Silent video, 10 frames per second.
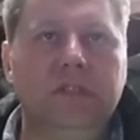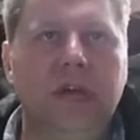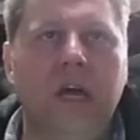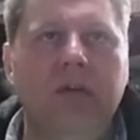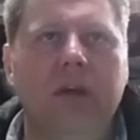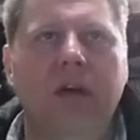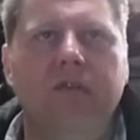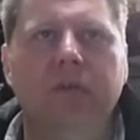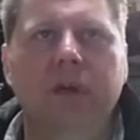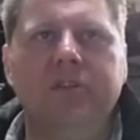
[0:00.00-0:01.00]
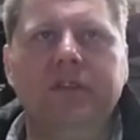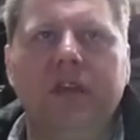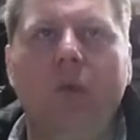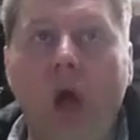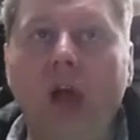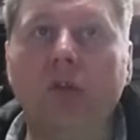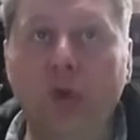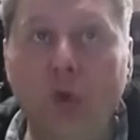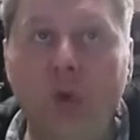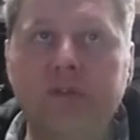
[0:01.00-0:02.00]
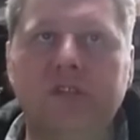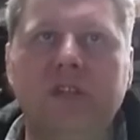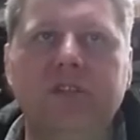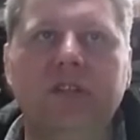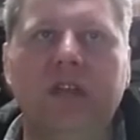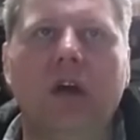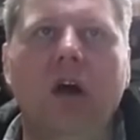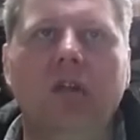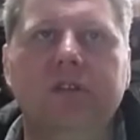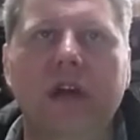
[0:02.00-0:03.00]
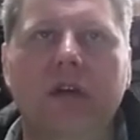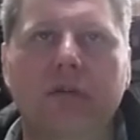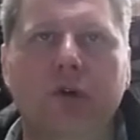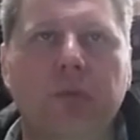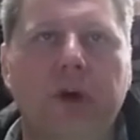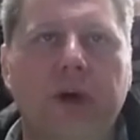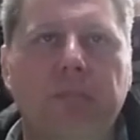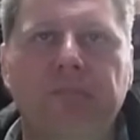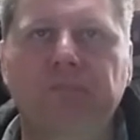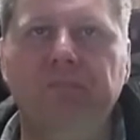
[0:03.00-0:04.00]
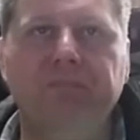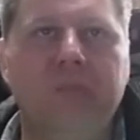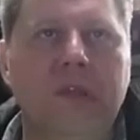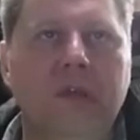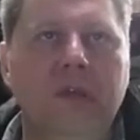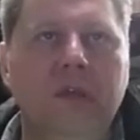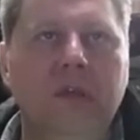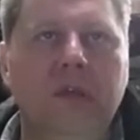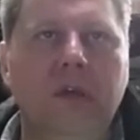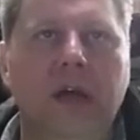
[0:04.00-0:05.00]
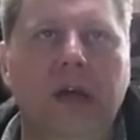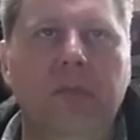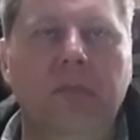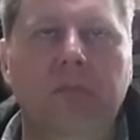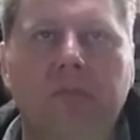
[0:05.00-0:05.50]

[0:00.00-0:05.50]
Uh, now, from what I understand, Wakatoo is essentially like a holler tower aroma hop. Um,